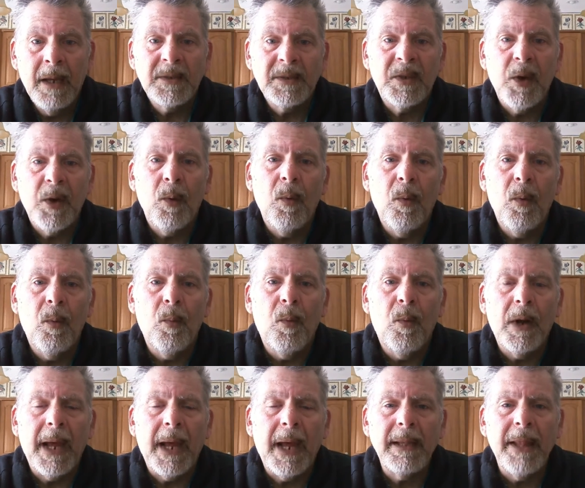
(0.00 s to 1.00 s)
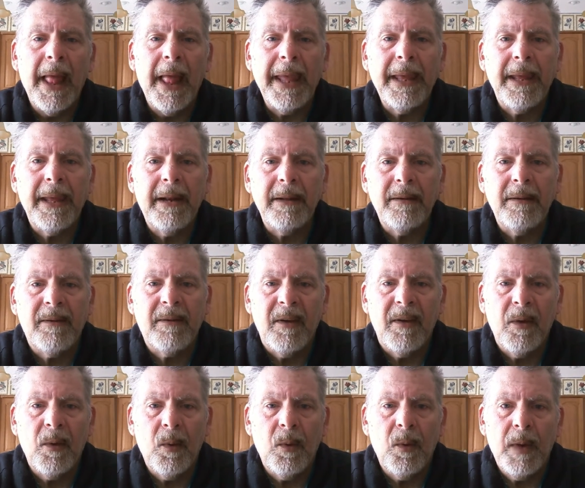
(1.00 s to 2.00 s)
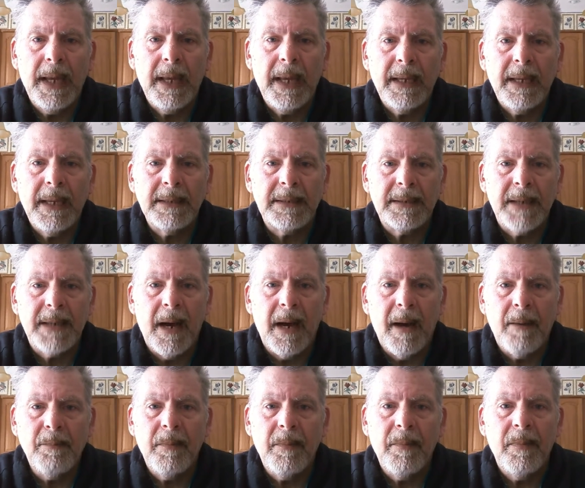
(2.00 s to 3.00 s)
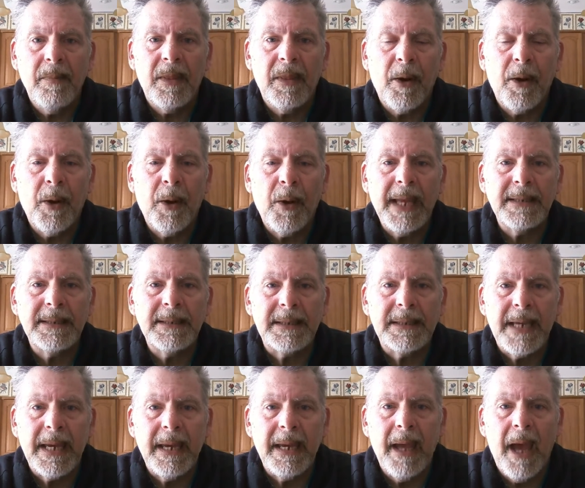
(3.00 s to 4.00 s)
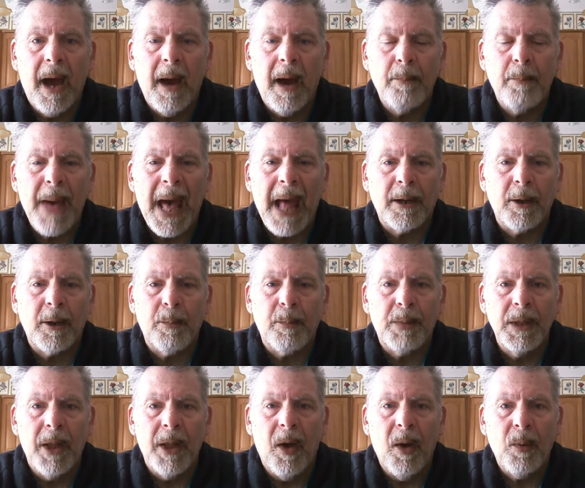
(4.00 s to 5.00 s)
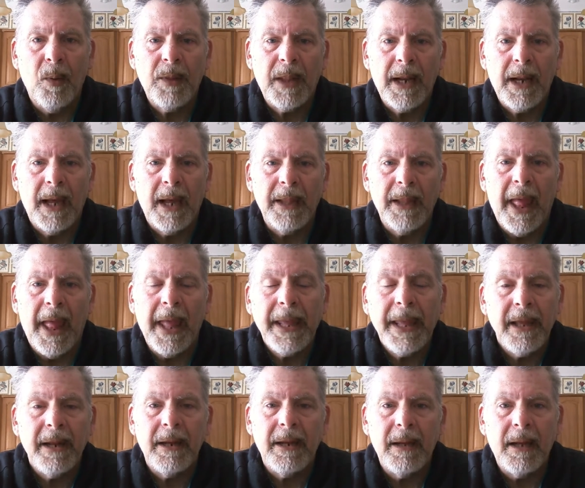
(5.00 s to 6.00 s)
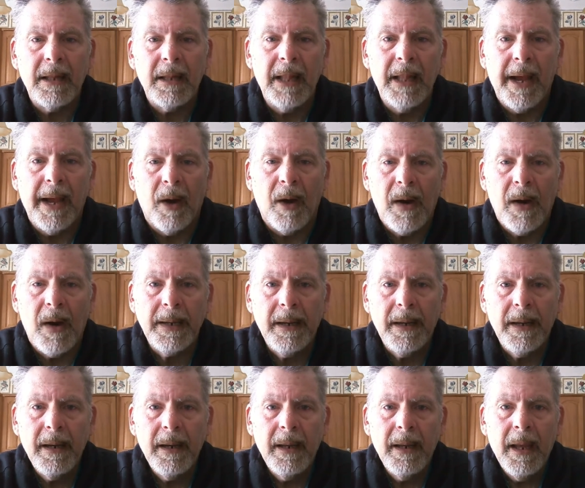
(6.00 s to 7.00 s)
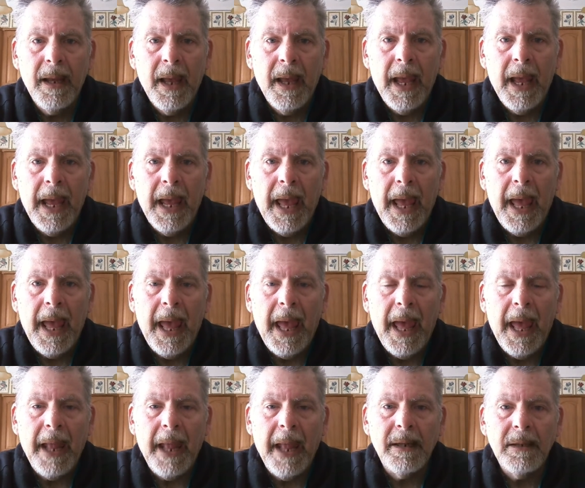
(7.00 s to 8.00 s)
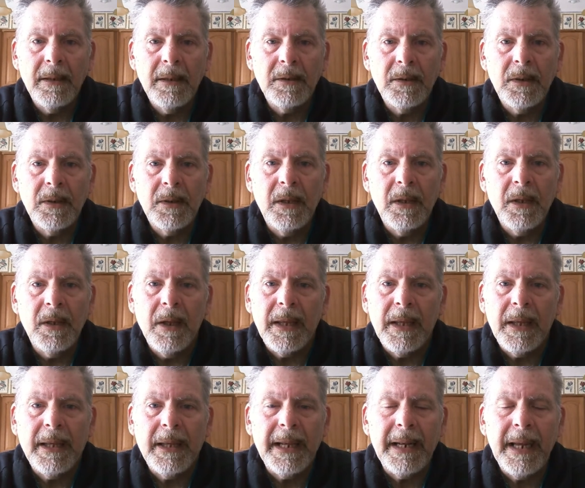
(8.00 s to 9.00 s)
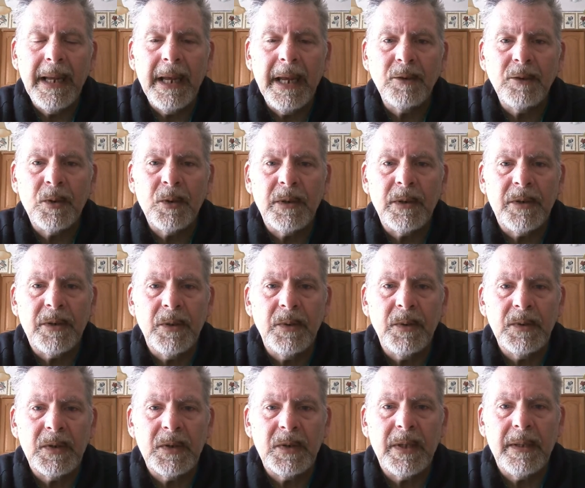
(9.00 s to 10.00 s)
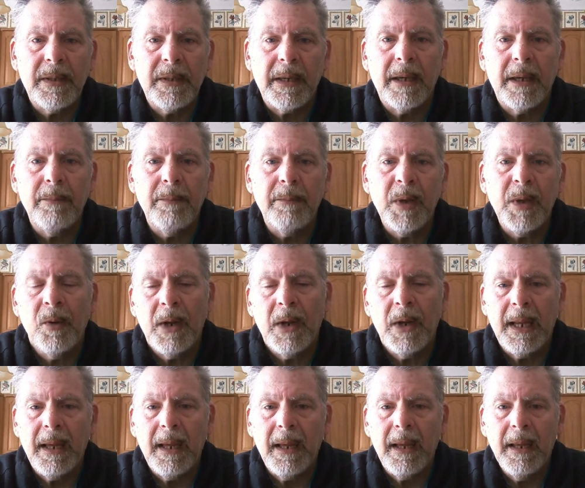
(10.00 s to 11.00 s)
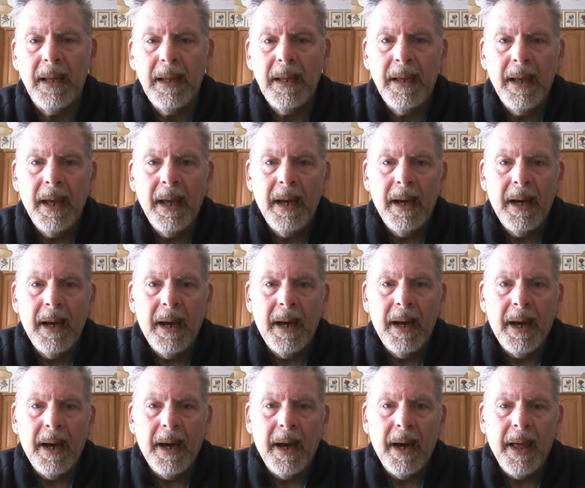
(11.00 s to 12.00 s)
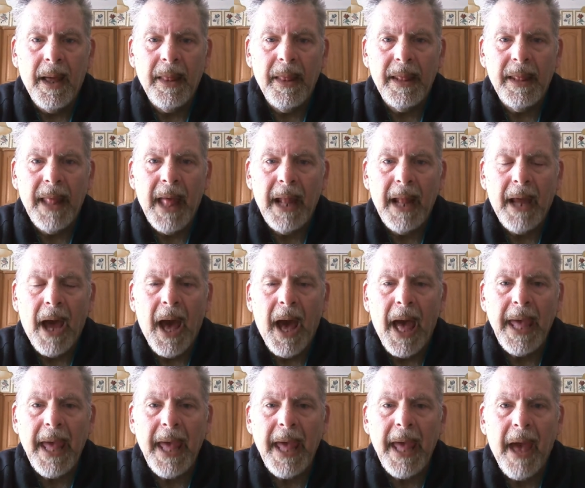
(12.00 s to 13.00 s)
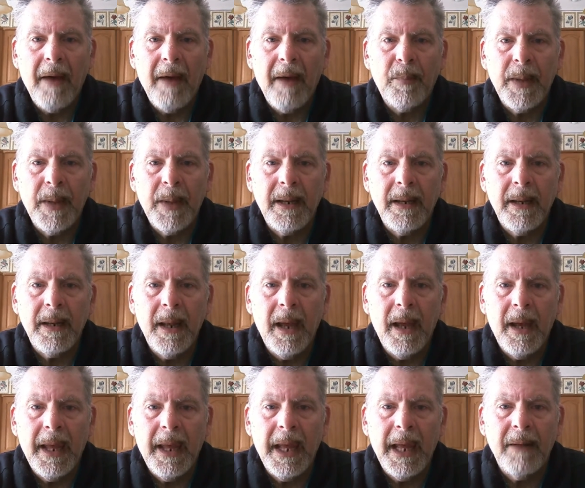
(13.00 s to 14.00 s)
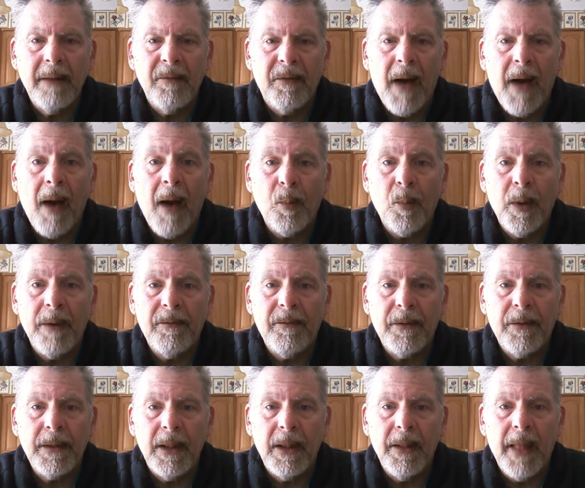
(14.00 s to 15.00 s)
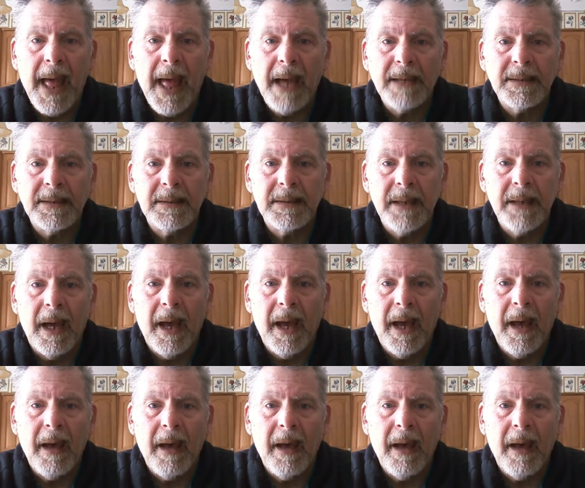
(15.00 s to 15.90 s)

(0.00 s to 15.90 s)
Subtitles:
So what I'd like you to do is, there is a banner below that I'd like you to click on and get introduced to the community that I have been involved with for the last